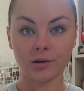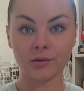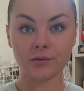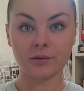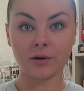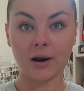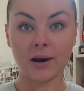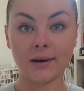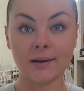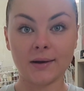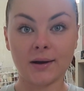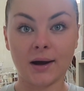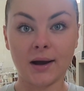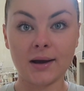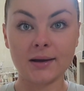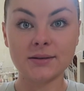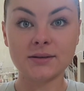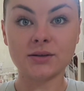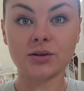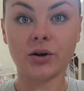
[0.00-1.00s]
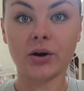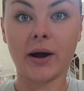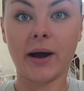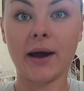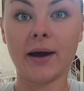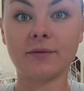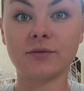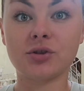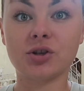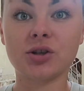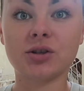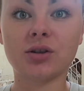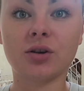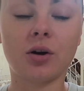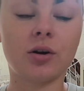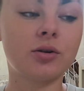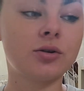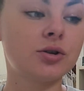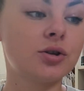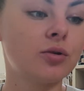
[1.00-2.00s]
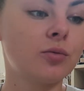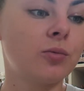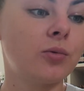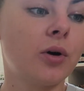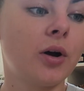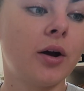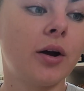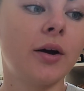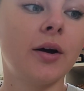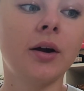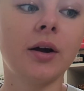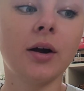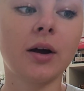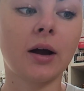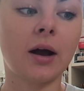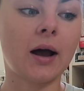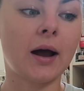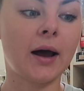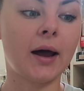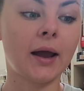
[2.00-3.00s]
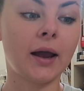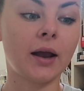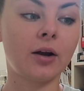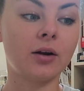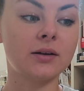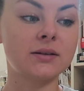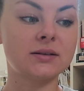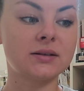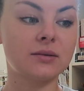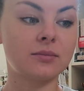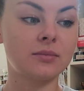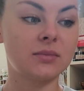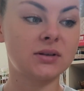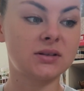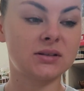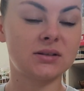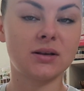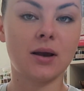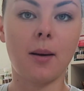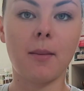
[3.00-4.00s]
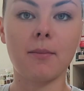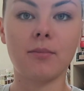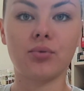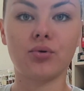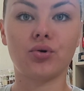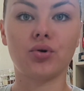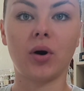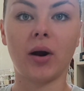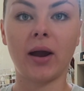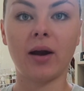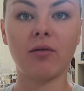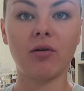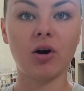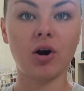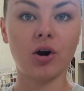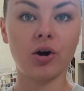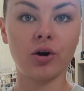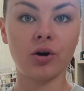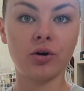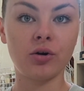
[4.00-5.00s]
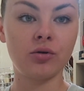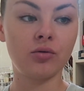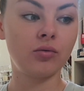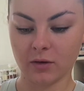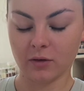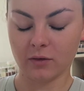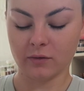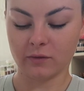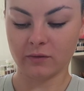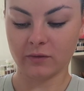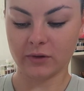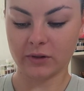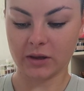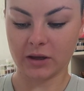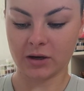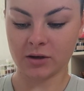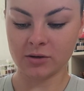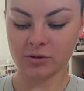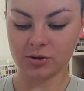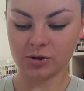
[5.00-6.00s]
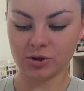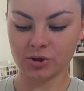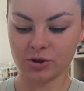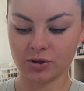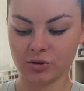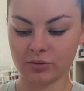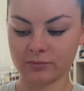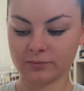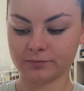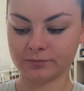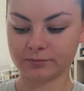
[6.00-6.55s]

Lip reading: Alrighty guys, so I've just gotten to work. I got some Zambrero for lunch.